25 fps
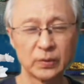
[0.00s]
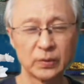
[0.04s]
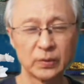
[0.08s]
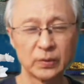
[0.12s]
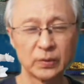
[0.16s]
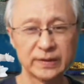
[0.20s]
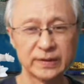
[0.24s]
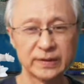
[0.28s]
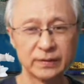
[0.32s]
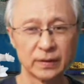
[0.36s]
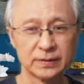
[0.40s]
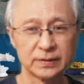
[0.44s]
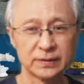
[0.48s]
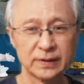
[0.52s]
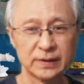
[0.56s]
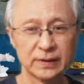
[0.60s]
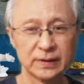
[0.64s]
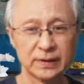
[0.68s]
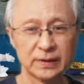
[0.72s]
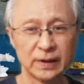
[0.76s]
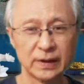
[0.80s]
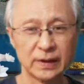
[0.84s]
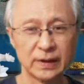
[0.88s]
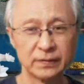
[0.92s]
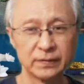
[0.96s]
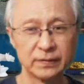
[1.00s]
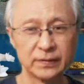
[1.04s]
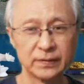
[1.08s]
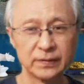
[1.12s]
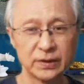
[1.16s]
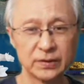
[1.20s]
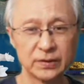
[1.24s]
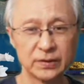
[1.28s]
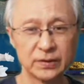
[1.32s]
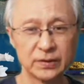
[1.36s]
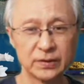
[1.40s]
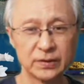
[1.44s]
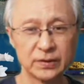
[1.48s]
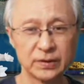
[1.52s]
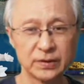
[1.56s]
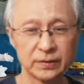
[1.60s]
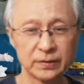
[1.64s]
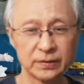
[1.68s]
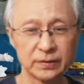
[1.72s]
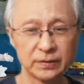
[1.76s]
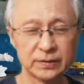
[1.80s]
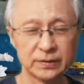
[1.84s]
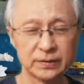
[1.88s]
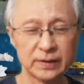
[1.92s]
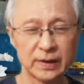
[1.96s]
or safety shields, and then
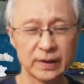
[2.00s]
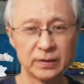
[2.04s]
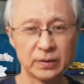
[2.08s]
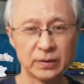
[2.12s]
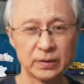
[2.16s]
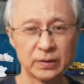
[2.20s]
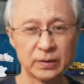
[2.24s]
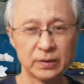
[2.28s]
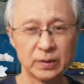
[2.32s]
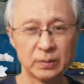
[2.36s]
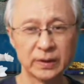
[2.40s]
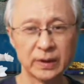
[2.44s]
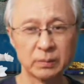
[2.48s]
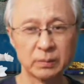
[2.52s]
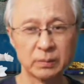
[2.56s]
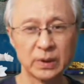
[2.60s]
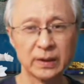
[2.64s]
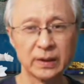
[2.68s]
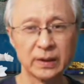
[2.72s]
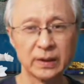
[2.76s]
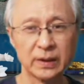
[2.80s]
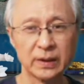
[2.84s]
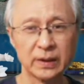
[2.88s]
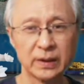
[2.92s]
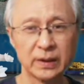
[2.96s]
treatment can begin.